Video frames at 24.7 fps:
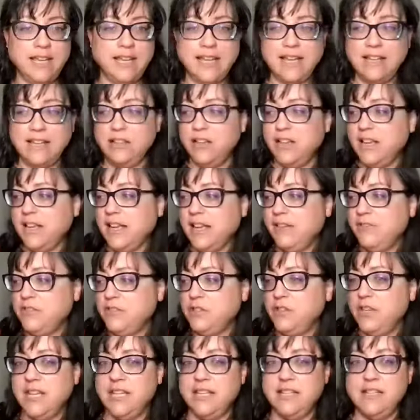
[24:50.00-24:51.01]
and looking after
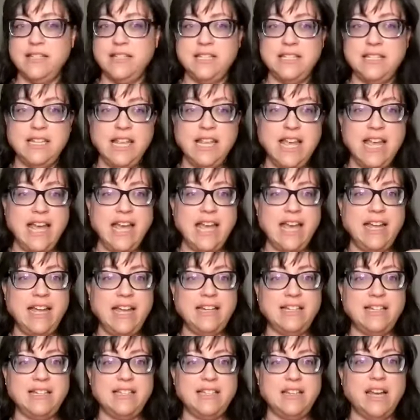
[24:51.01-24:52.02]
kids, and
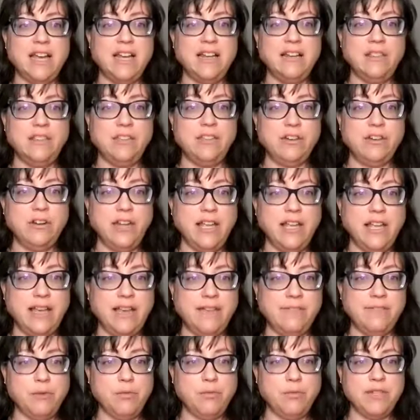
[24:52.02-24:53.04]
it's 9:30,
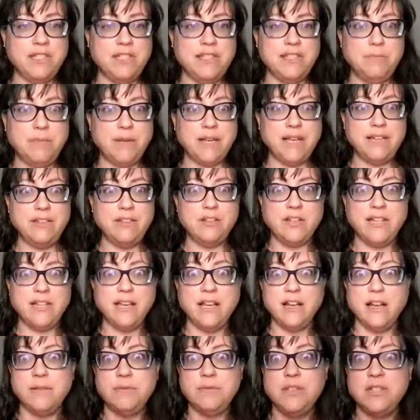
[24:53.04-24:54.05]
everyone's in bed, and you're
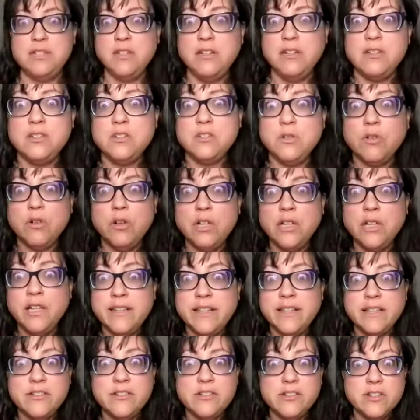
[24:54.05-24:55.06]
like, I'm just going to scroll on
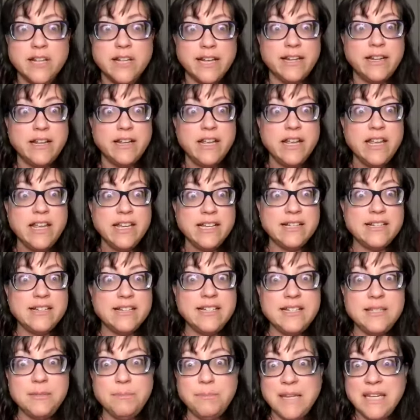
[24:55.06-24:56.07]
the internet because
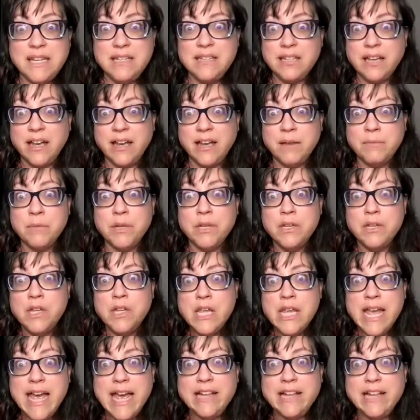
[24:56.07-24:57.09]
it's me time.
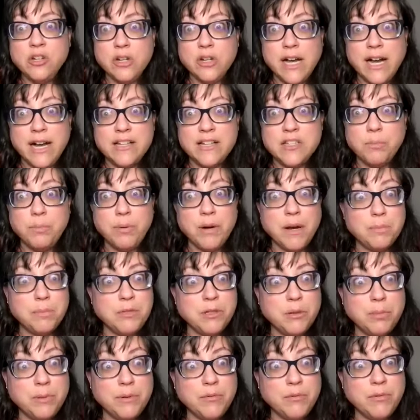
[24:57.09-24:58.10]
And your eyes are propped
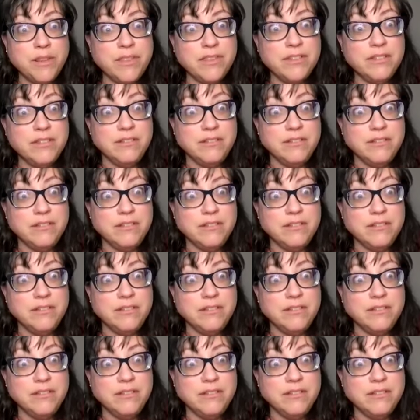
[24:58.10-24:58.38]
open with,